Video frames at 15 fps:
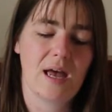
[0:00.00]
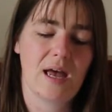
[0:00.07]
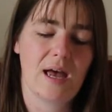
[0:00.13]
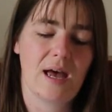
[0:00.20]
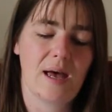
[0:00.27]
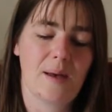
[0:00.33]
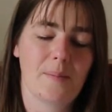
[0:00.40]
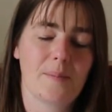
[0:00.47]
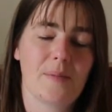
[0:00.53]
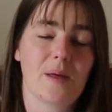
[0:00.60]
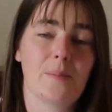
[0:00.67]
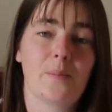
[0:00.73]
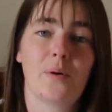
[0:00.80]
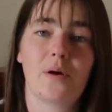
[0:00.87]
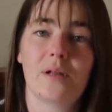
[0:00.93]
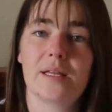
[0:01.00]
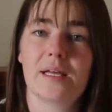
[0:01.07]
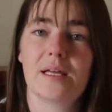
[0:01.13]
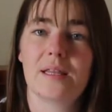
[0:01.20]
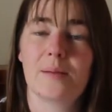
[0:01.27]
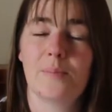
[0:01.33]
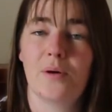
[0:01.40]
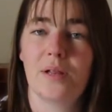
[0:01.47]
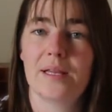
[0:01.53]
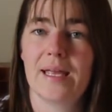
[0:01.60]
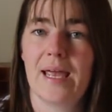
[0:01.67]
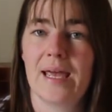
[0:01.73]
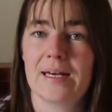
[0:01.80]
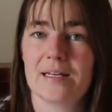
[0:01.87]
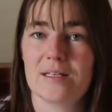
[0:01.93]
the
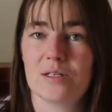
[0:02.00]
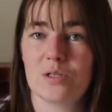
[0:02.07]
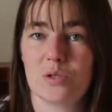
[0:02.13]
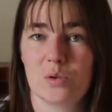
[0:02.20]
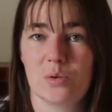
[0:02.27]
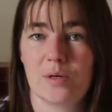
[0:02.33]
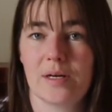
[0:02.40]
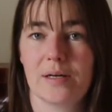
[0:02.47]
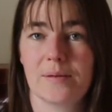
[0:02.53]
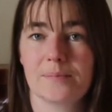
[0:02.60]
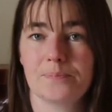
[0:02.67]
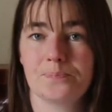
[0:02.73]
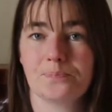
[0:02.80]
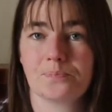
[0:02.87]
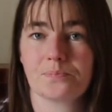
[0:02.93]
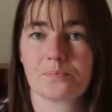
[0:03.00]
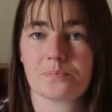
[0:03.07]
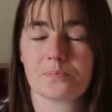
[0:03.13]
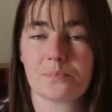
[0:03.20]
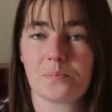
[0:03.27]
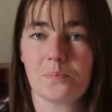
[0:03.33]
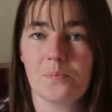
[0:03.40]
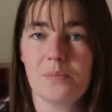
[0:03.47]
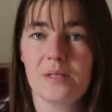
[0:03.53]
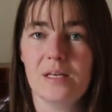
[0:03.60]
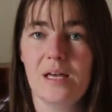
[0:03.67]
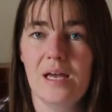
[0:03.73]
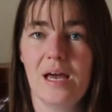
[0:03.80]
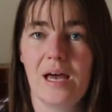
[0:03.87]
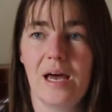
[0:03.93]
Pollyanna story.
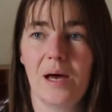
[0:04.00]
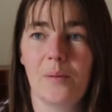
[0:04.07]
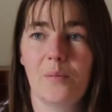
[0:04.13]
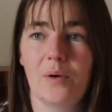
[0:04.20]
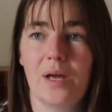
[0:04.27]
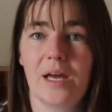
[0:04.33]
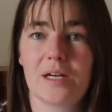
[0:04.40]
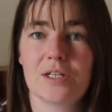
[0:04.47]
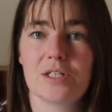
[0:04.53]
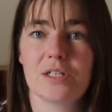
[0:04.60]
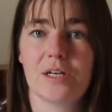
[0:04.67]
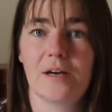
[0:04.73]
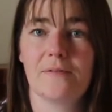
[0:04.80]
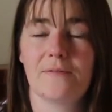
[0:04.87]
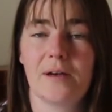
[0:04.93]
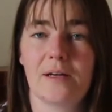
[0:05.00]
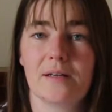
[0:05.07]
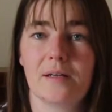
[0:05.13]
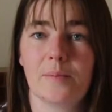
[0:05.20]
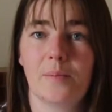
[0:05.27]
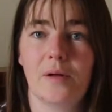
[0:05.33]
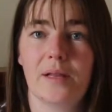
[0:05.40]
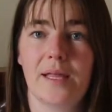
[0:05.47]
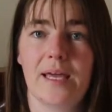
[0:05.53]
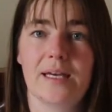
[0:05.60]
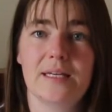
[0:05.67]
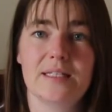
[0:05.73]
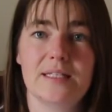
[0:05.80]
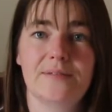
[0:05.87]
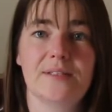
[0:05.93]
I found the
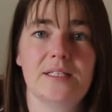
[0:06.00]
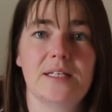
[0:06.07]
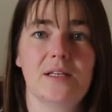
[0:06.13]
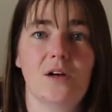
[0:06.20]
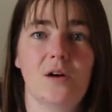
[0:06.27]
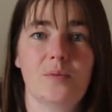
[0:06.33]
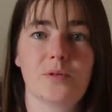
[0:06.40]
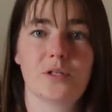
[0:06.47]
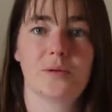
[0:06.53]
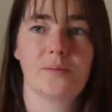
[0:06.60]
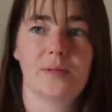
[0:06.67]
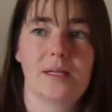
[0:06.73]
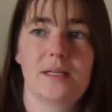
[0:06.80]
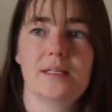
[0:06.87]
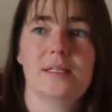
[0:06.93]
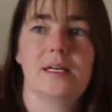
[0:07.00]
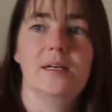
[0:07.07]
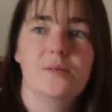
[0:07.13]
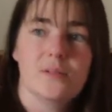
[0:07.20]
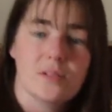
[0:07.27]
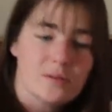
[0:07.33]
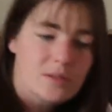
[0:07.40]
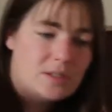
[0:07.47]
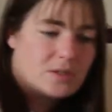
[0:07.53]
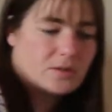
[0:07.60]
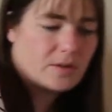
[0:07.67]
Pollyanna DVD in the op shop the other day, which I'll just